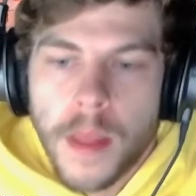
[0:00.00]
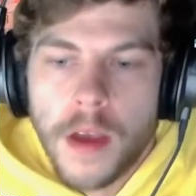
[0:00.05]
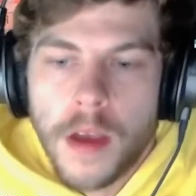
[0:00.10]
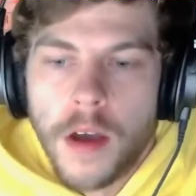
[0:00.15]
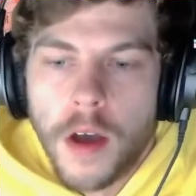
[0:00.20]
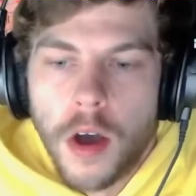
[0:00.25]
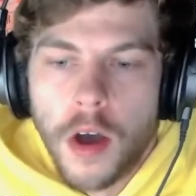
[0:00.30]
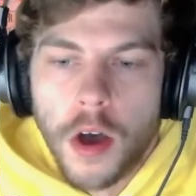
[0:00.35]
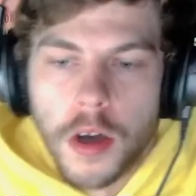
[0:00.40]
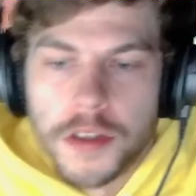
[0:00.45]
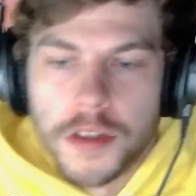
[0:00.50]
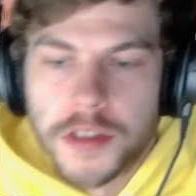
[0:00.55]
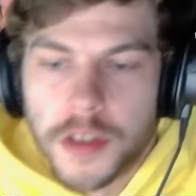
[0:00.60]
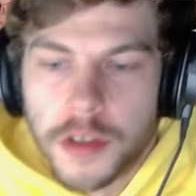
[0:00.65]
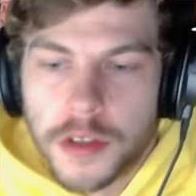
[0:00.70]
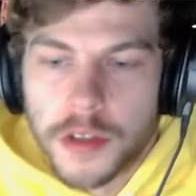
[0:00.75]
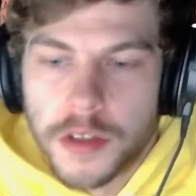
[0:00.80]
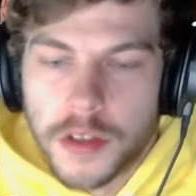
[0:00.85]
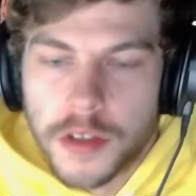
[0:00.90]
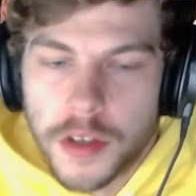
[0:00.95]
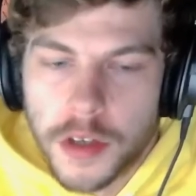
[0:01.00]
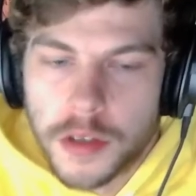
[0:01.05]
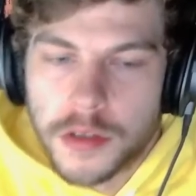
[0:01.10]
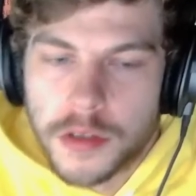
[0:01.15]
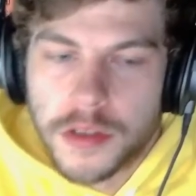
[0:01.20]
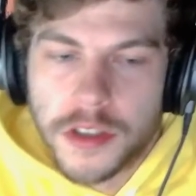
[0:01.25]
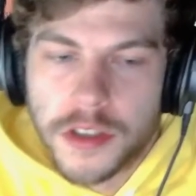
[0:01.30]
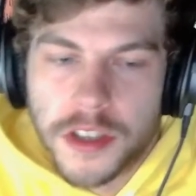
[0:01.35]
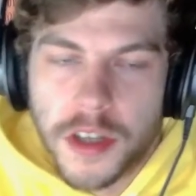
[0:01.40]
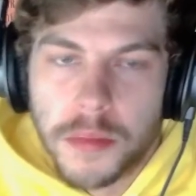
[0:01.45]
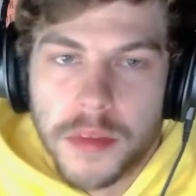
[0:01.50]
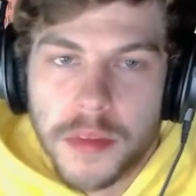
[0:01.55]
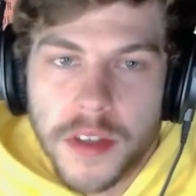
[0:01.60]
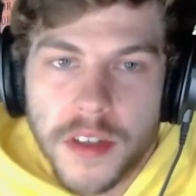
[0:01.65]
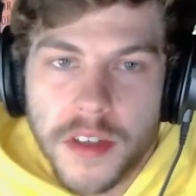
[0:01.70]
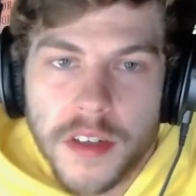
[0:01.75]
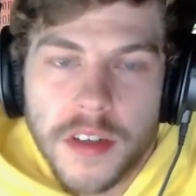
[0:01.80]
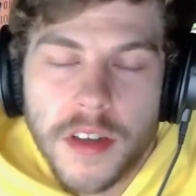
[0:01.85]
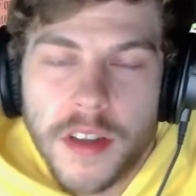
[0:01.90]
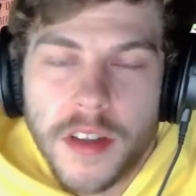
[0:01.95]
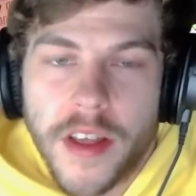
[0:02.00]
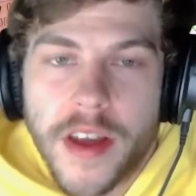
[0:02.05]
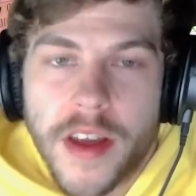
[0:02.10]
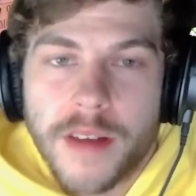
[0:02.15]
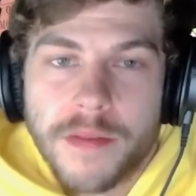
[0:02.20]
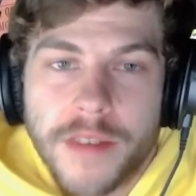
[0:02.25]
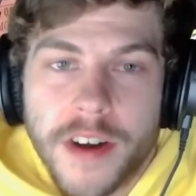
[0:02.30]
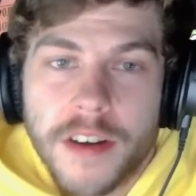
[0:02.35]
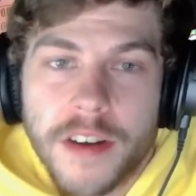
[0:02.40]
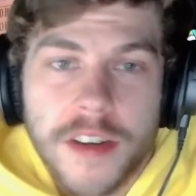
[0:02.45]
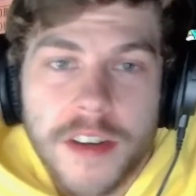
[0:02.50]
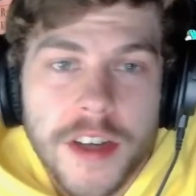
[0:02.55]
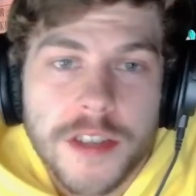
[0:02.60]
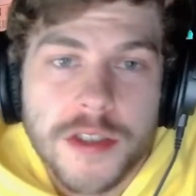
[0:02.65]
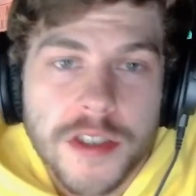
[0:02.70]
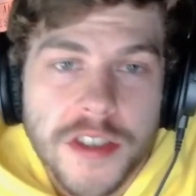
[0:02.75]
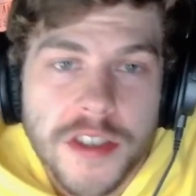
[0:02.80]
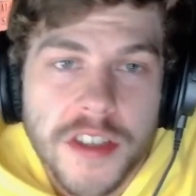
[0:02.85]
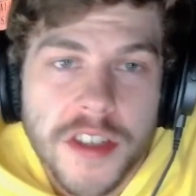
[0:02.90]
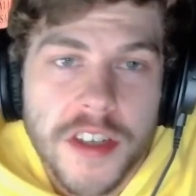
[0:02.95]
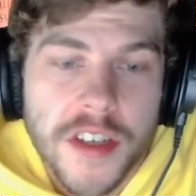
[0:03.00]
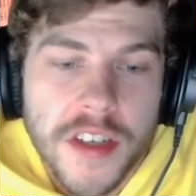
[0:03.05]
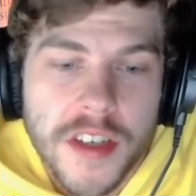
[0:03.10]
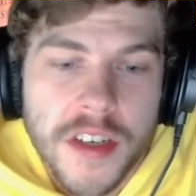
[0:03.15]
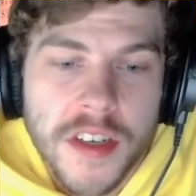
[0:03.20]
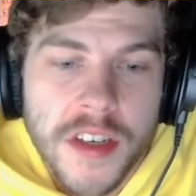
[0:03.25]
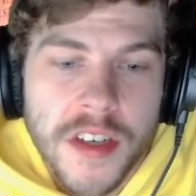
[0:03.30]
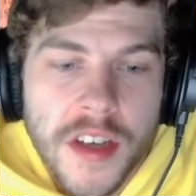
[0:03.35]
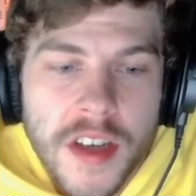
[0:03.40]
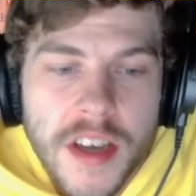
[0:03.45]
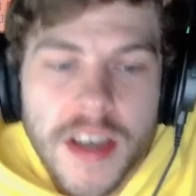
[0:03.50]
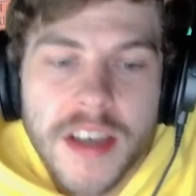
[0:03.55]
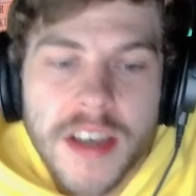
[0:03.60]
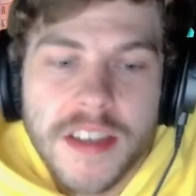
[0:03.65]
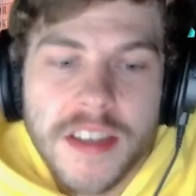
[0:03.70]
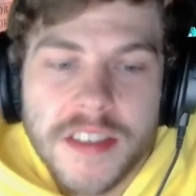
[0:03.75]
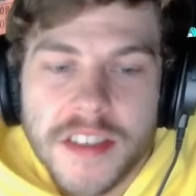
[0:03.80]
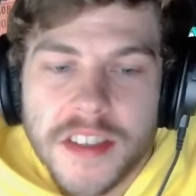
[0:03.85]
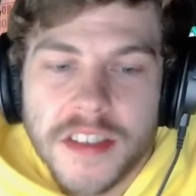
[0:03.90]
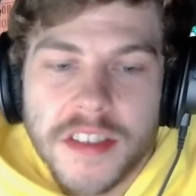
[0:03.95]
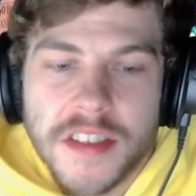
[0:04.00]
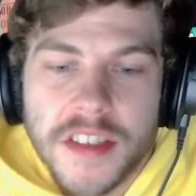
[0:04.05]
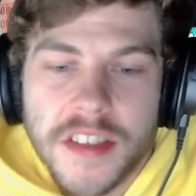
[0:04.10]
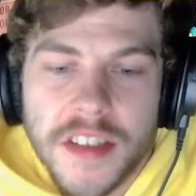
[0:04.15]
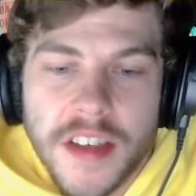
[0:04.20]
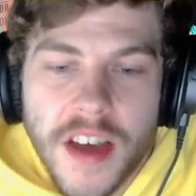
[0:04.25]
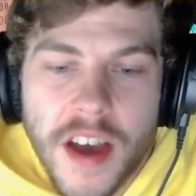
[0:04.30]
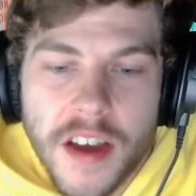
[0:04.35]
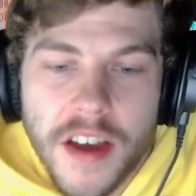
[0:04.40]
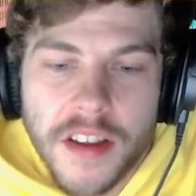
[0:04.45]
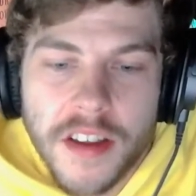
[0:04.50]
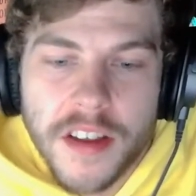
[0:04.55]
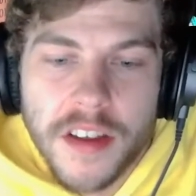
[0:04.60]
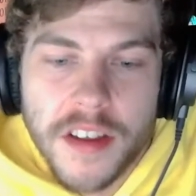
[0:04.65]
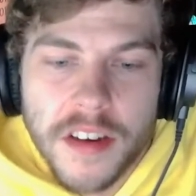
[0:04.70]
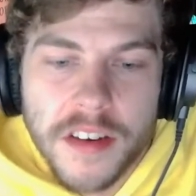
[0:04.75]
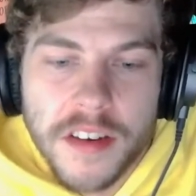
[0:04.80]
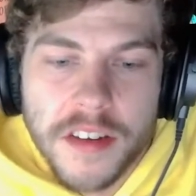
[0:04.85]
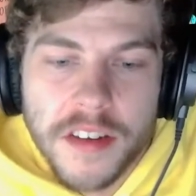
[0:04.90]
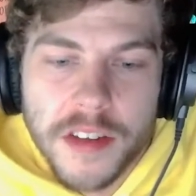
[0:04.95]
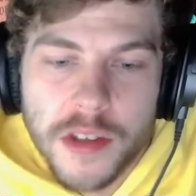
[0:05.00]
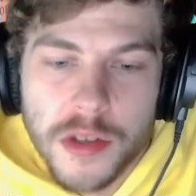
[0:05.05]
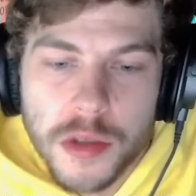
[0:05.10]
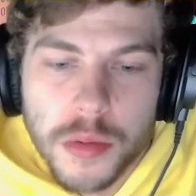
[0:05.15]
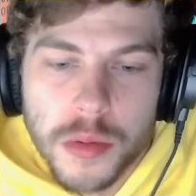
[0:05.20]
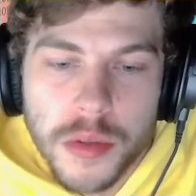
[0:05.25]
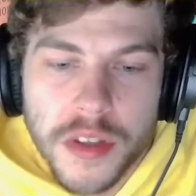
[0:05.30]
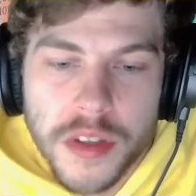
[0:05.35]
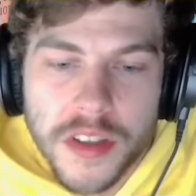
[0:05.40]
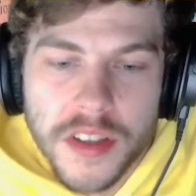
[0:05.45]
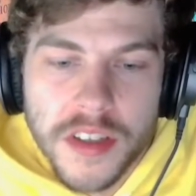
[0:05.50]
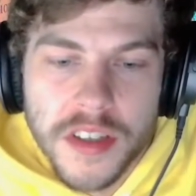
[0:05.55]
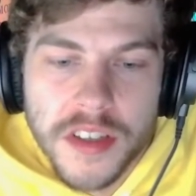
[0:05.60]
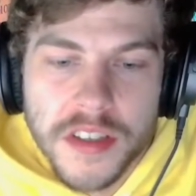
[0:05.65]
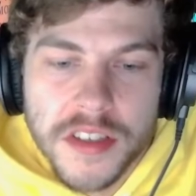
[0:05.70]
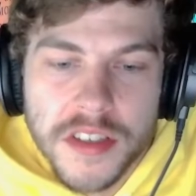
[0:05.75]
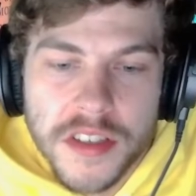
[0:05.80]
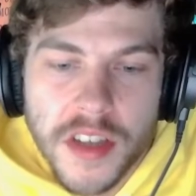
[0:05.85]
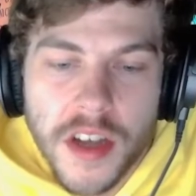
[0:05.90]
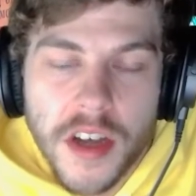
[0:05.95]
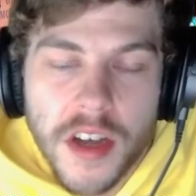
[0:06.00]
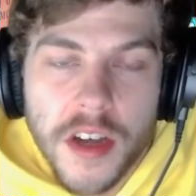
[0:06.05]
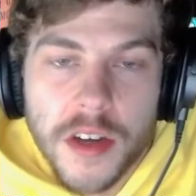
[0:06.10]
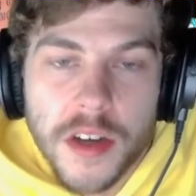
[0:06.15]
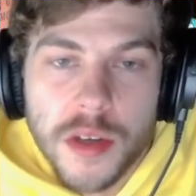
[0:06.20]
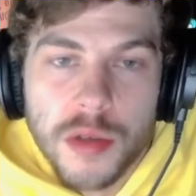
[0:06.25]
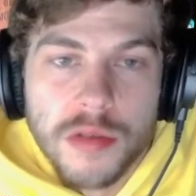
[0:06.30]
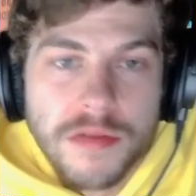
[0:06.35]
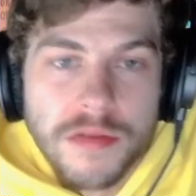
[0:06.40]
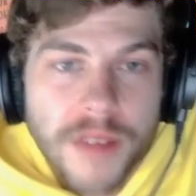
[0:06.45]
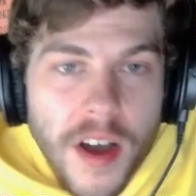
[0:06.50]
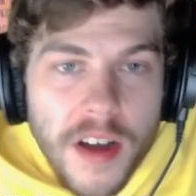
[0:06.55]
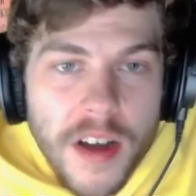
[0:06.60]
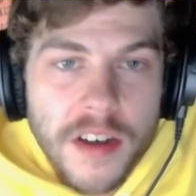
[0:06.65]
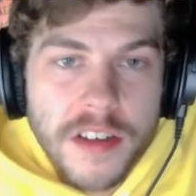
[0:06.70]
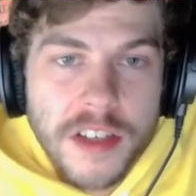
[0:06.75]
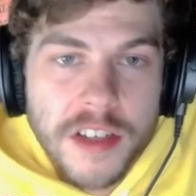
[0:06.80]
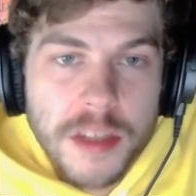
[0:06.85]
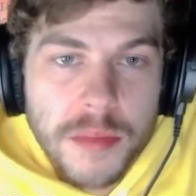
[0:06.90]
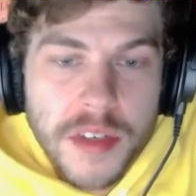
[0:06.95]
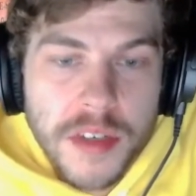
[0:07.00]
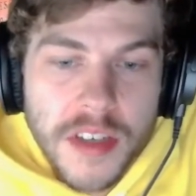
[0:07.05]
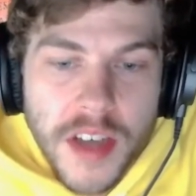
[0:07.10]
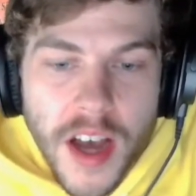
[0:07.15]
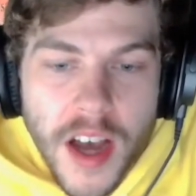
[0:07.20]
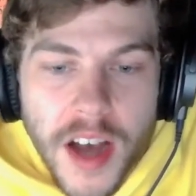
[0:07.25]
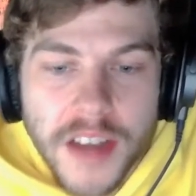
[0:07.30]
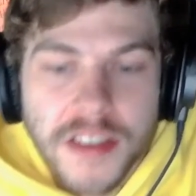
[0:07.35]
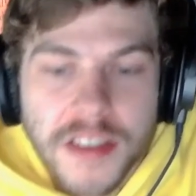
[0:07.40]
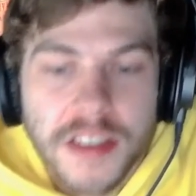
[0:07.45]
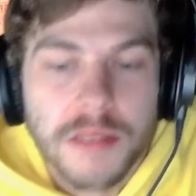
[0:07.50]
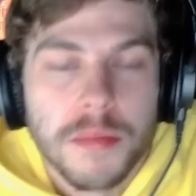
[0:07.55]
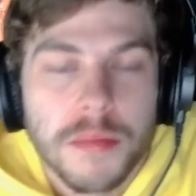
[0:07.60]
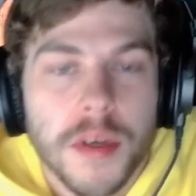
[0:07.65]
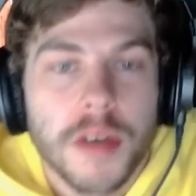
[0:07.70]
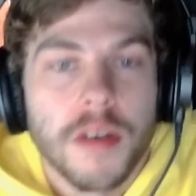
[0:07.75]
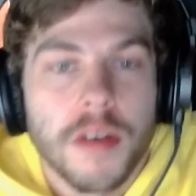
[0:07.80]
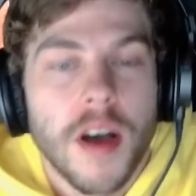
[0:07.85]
Also, you know, something that I'm very interested in is to see how they deal with this new fire demon, Kazunbo.